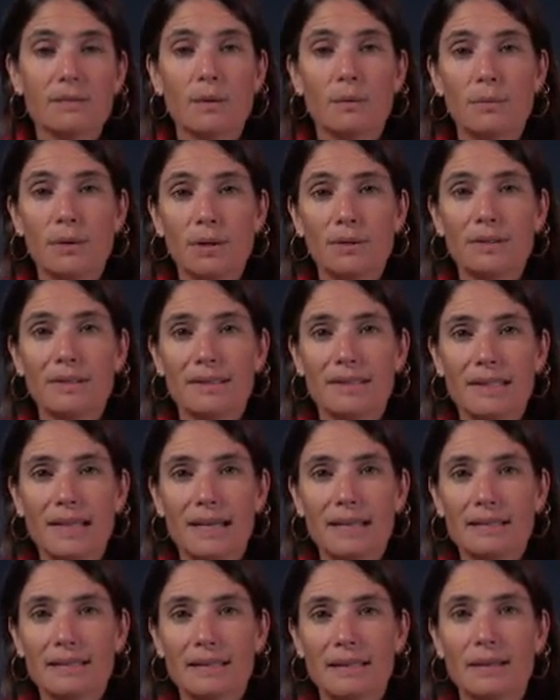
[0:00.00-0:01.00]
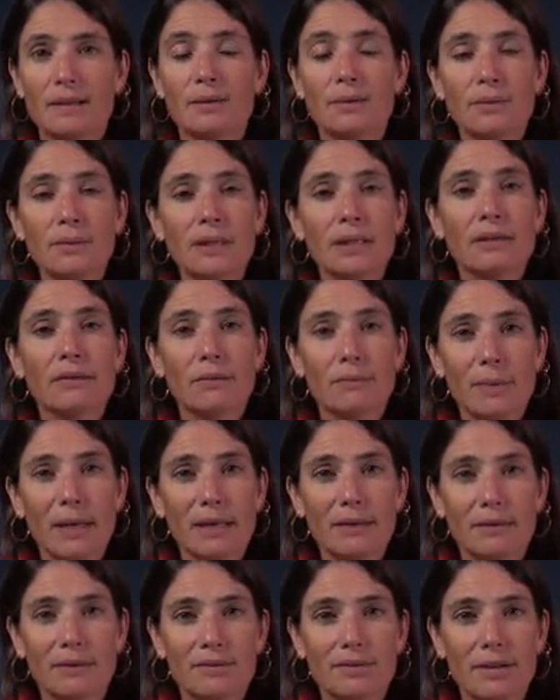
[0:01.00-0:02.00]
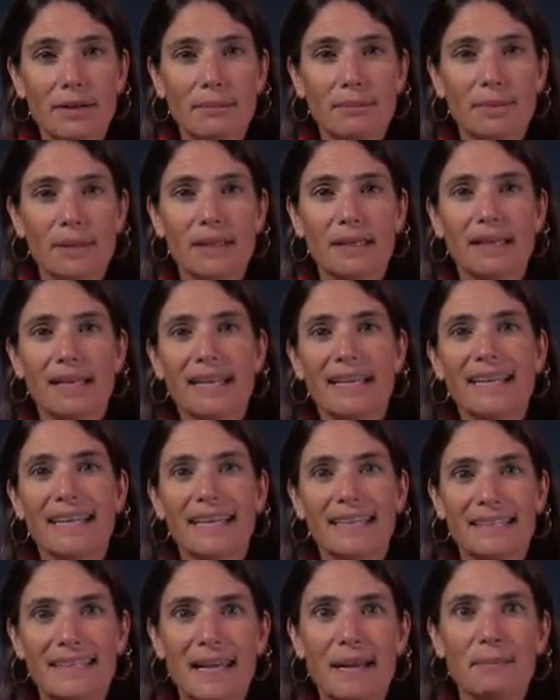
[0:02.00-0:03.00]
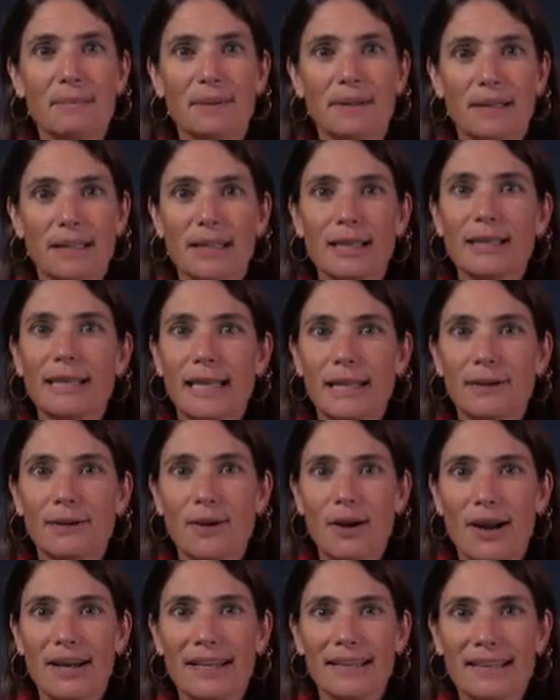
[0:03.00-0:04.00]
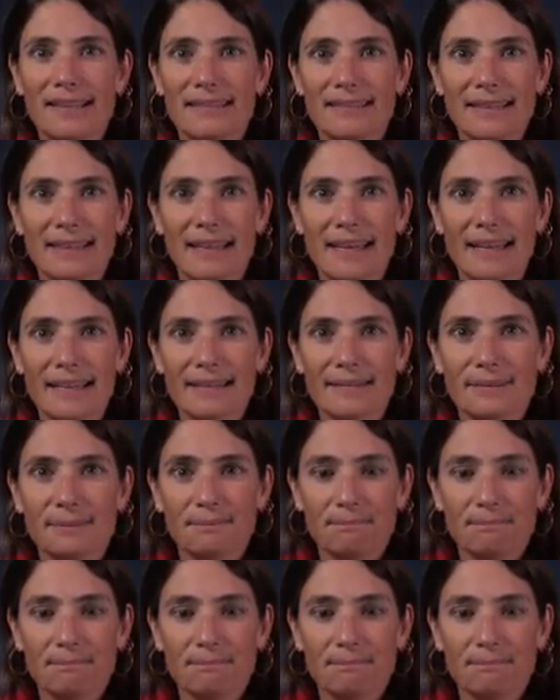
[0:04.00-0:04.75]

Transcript: we'll discuss the cooling of a microchip in an example a little later on in this class.